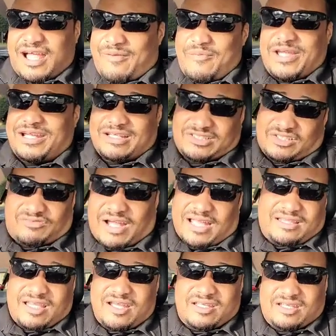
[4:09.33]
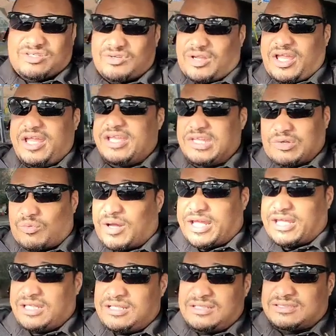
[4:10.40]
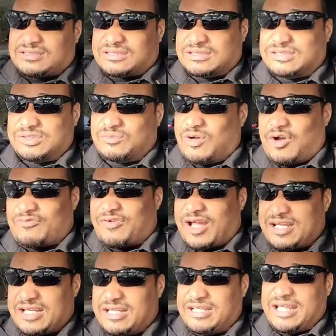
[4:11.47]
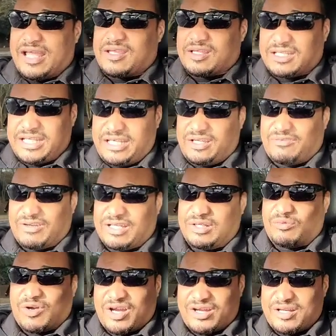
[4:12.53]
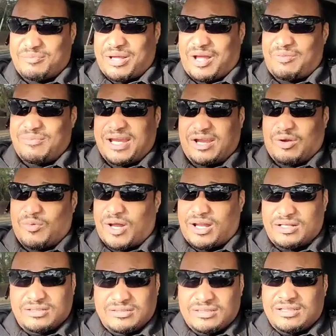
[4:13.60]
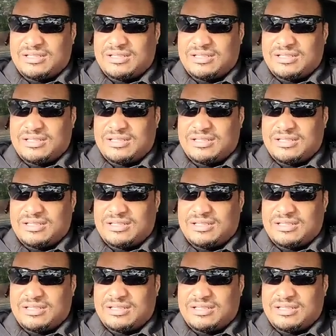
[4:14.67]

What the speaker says: I mean, it's the right thing to do anyway, because you won't find any other league really worried about marijuana.